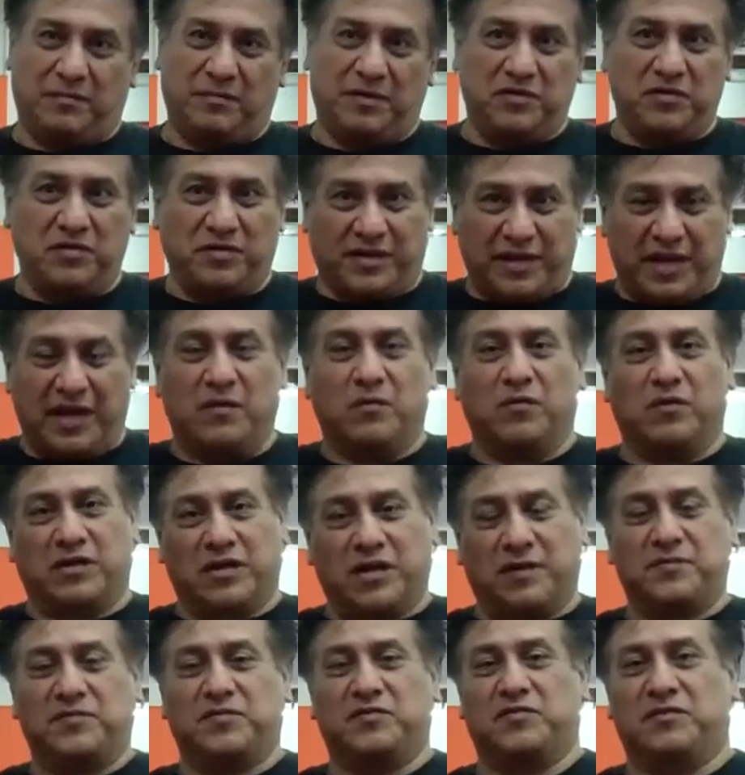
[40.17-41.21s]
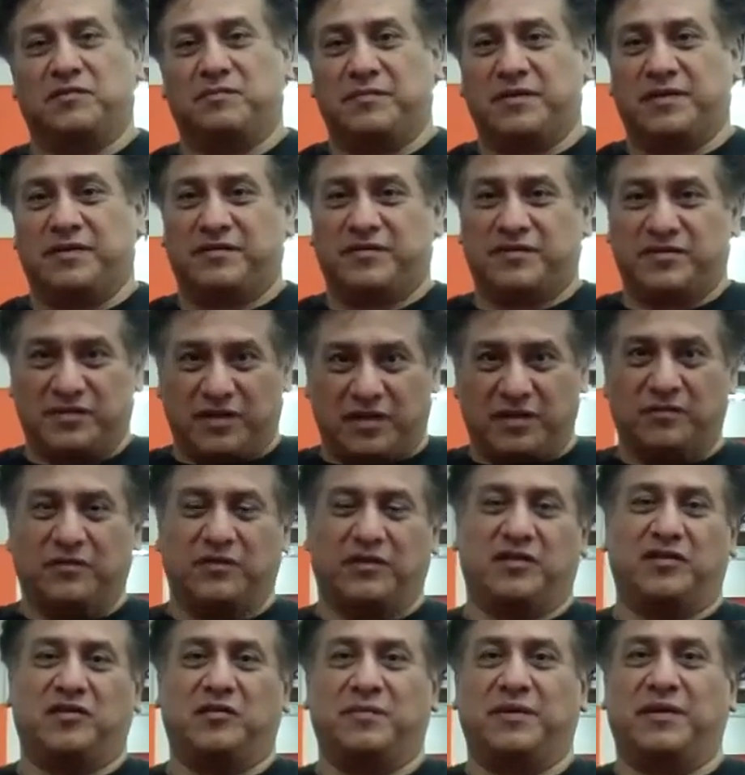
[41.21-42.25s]
I mean, you can work up to it, but start
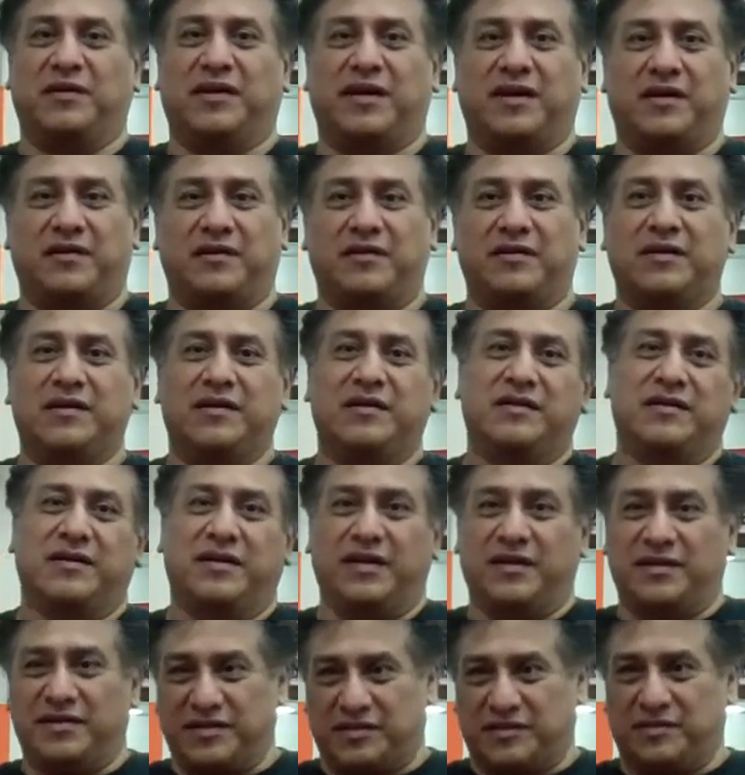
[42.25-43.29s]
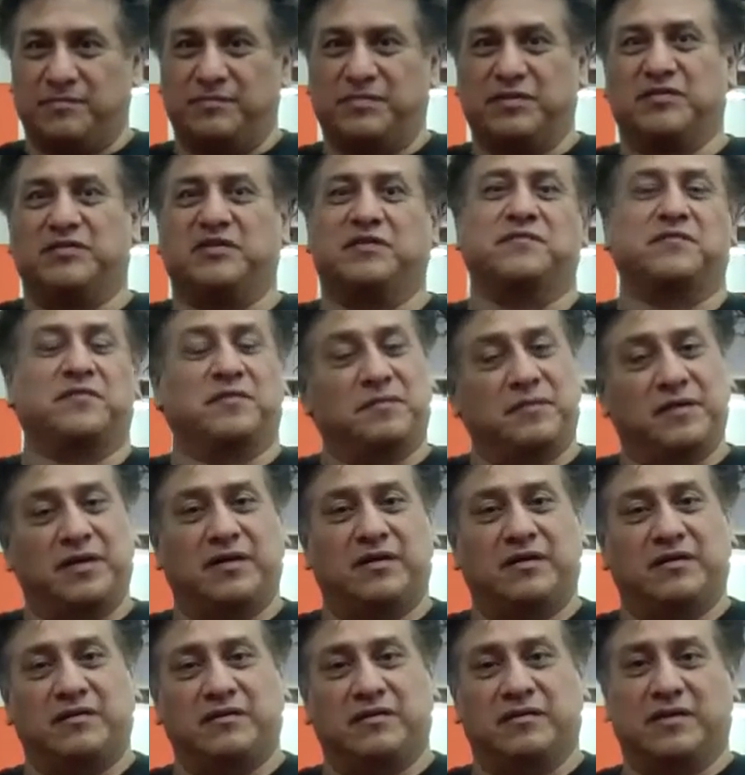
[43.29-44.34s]
with a little bit lighter and just build up from
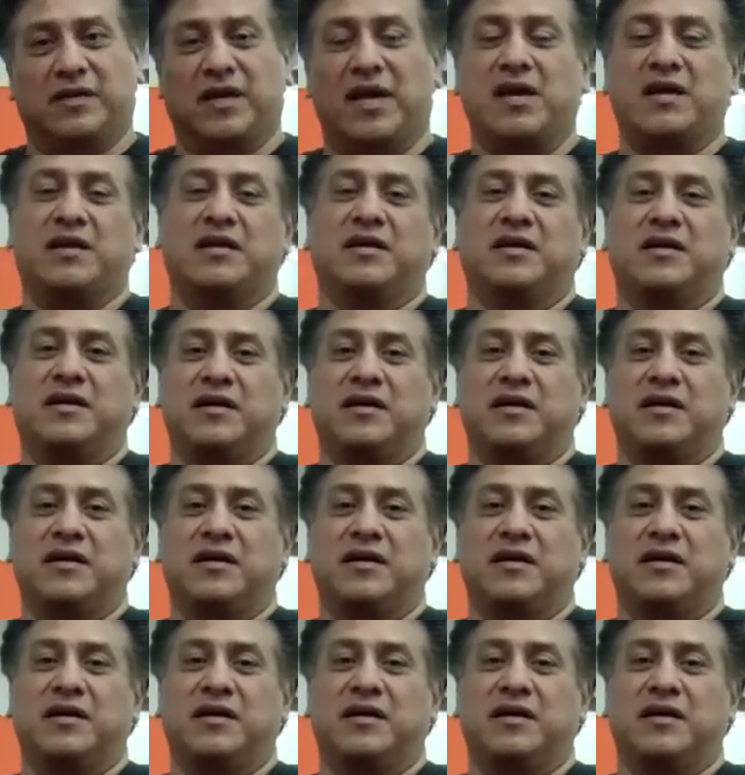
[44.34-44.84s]
there, okay?